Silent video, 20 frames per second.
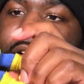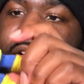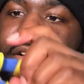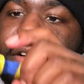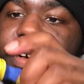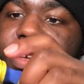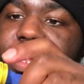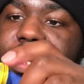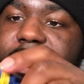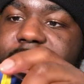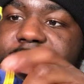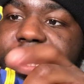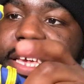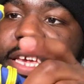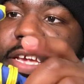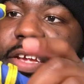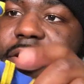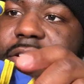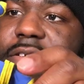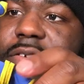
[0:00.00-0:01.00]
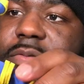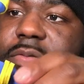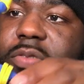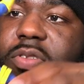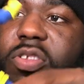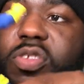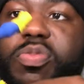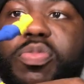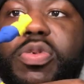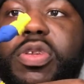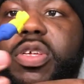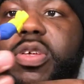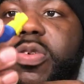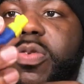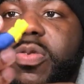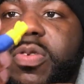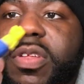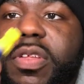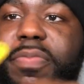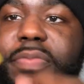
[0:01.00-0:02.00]
on his gear, which is pretty
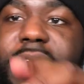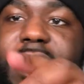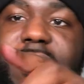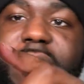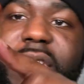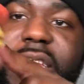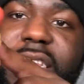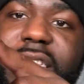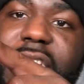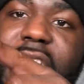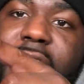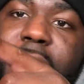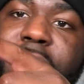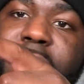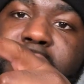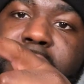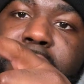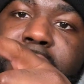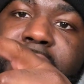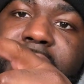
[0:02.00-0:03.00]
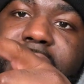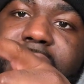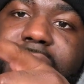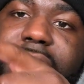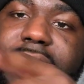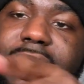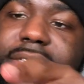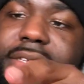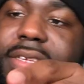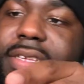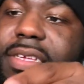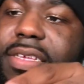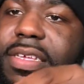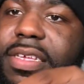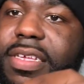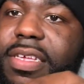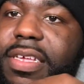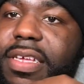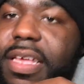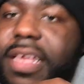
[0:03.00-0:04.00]
cool. I mean, even his optic blast
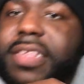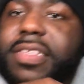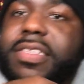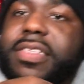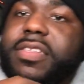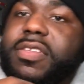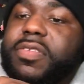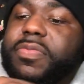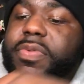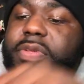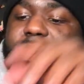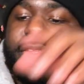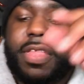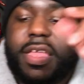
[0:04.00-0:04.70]
has a little bit of